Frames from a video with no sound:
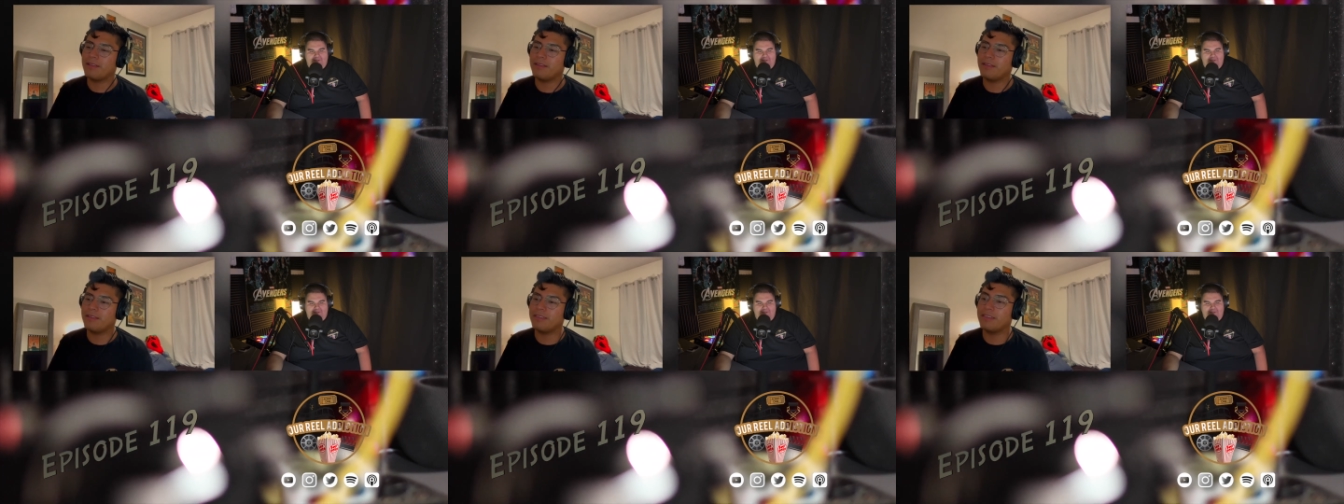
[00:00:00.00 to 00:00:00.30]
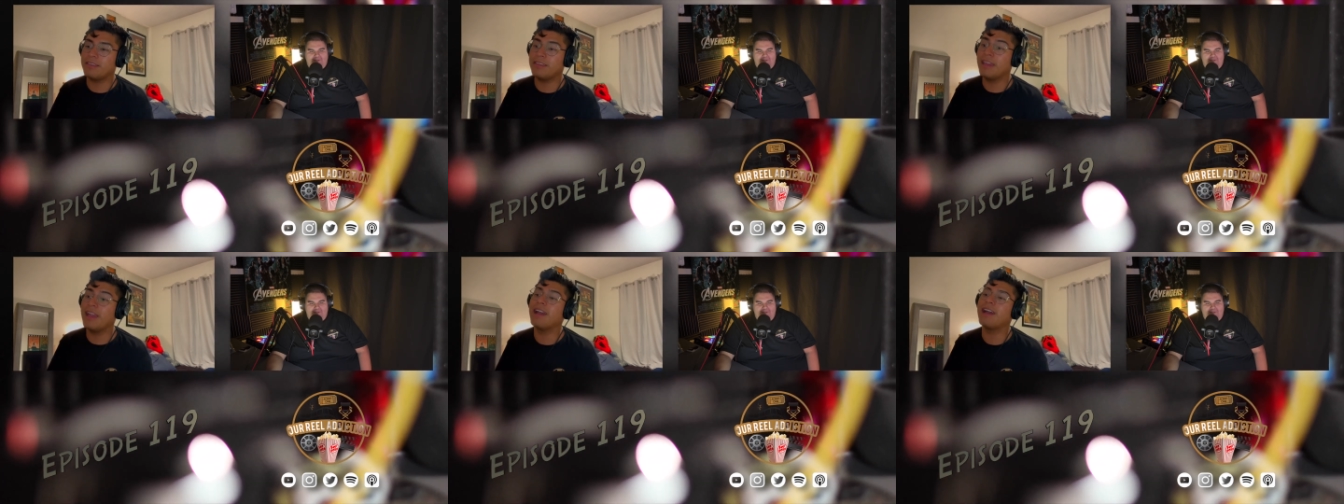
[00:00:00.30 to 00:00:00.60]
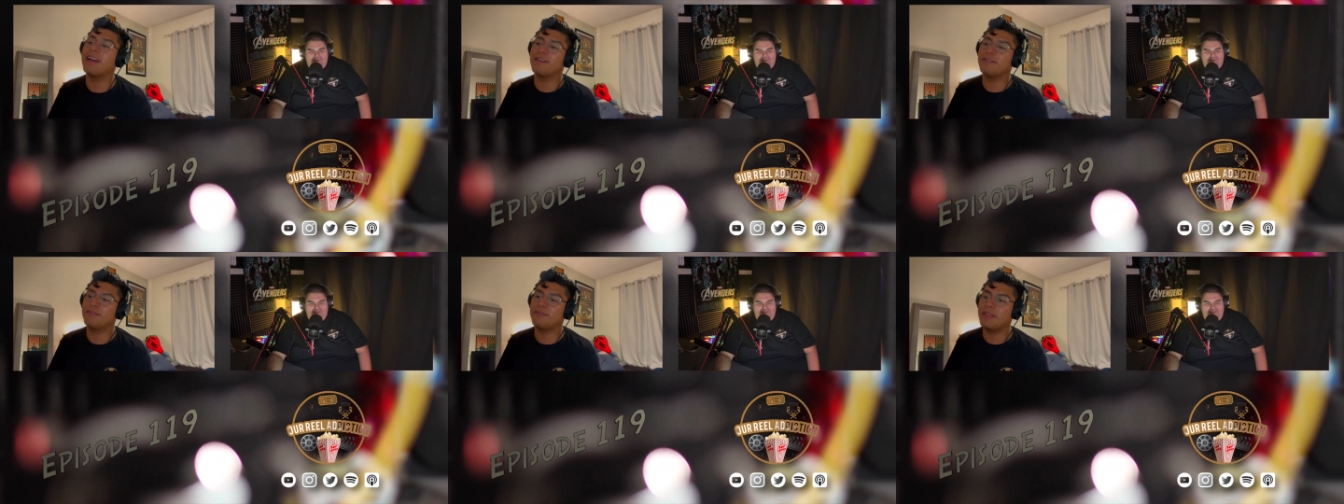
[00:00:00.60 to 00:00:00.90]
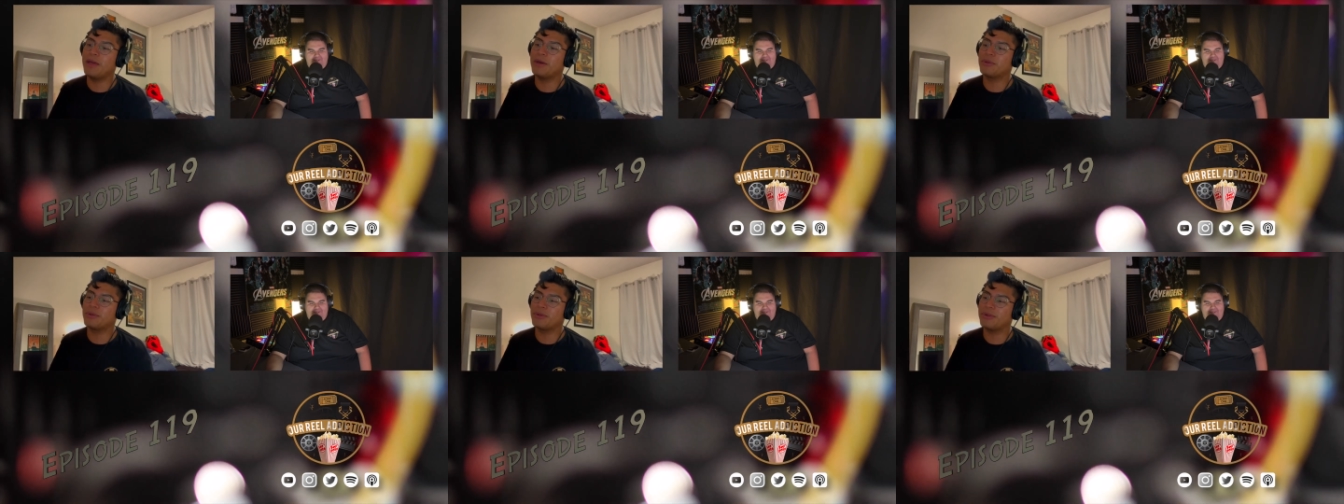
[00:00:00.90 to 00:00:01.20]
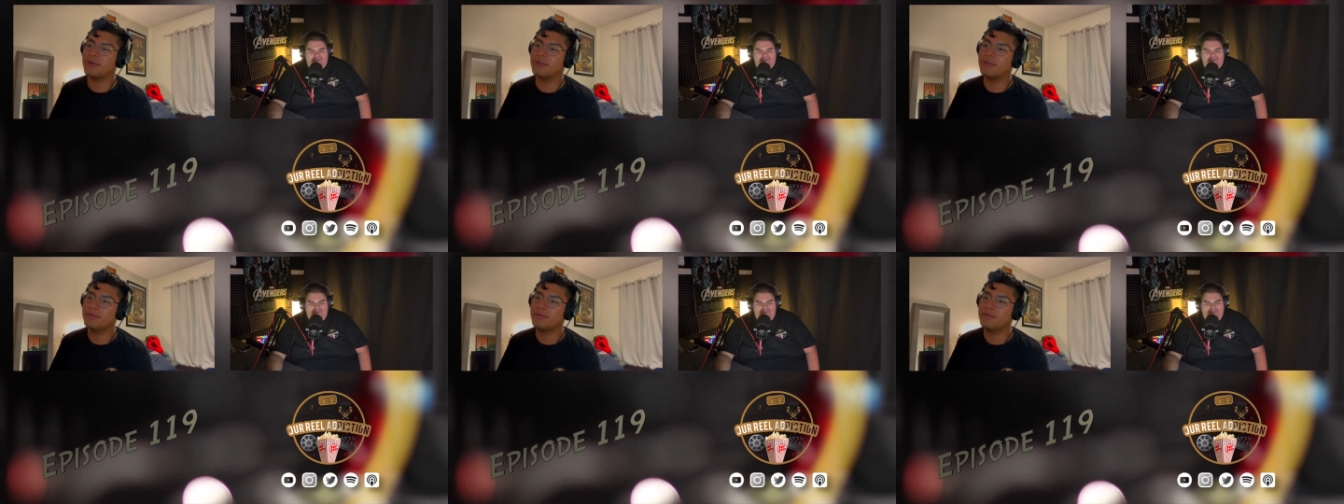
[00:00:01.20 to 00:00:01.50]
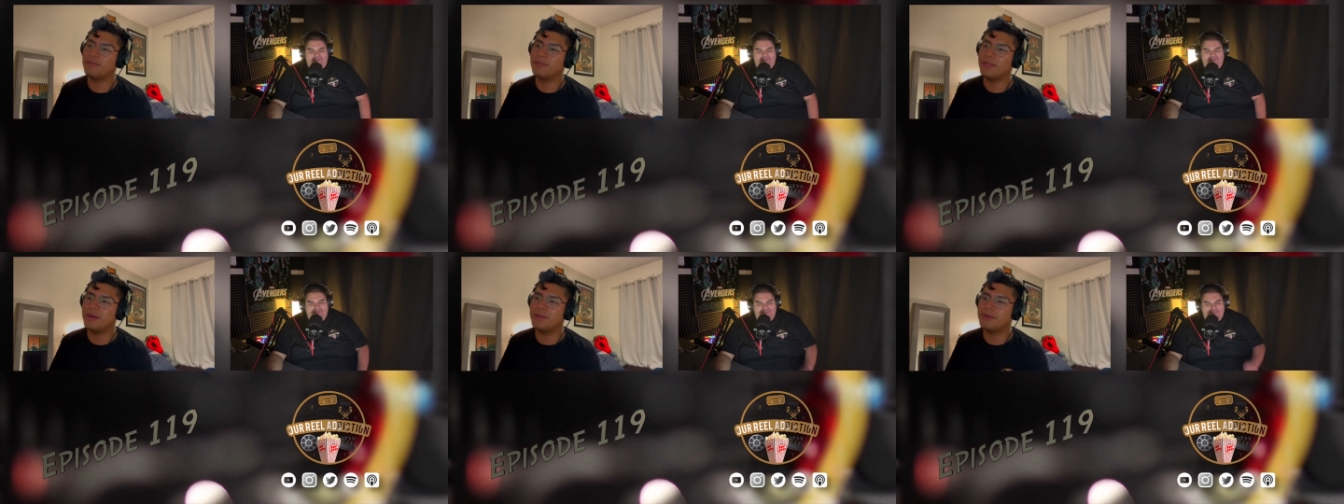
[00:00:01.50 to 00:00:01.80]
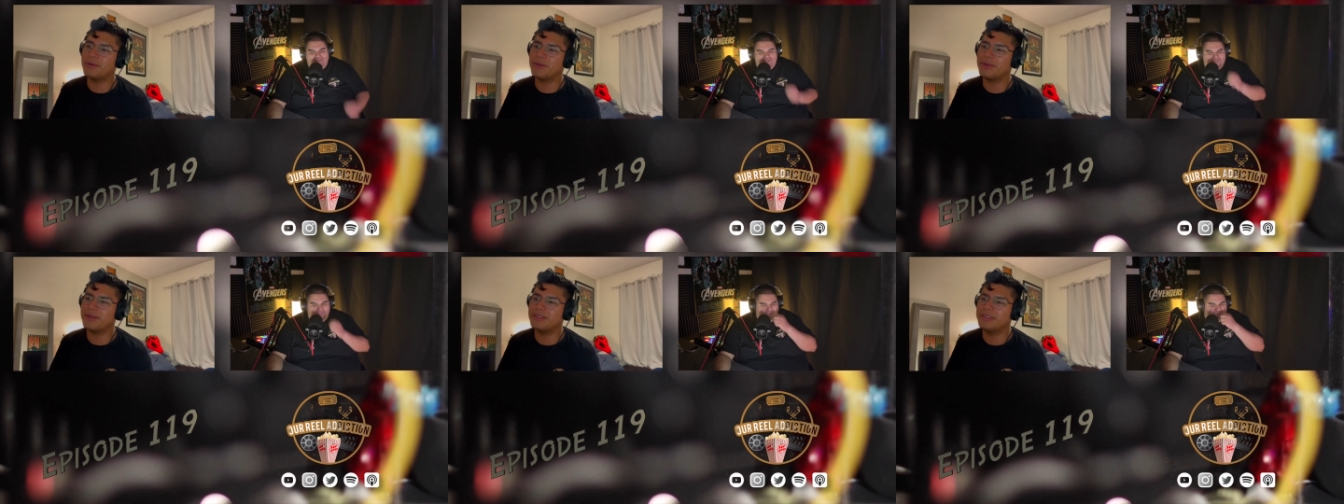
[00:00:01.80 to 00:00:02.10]
yeah, Flounder,
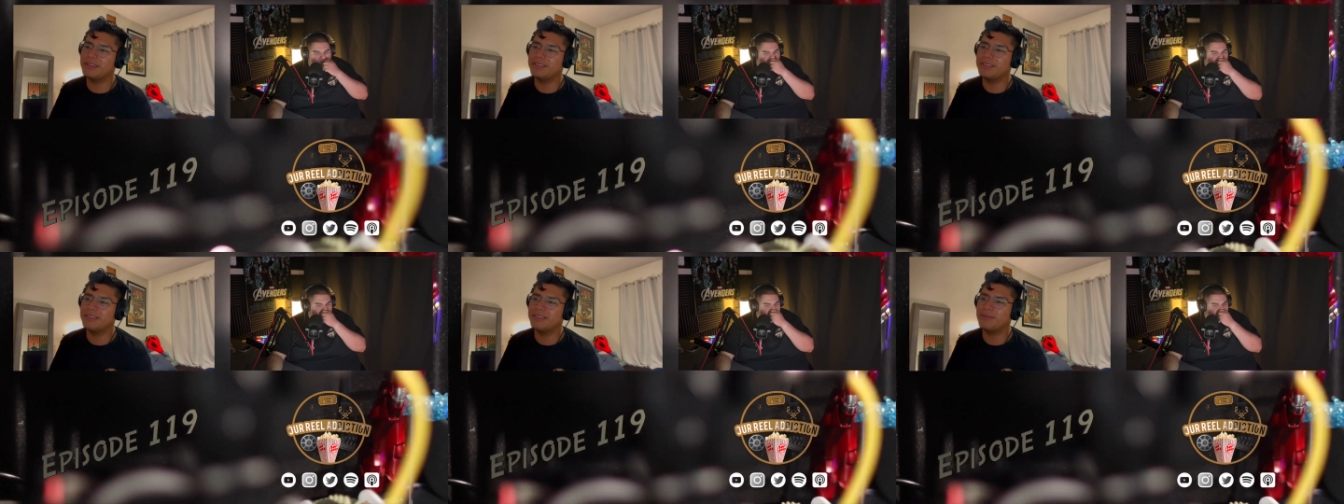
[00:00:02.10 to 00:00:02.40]
and then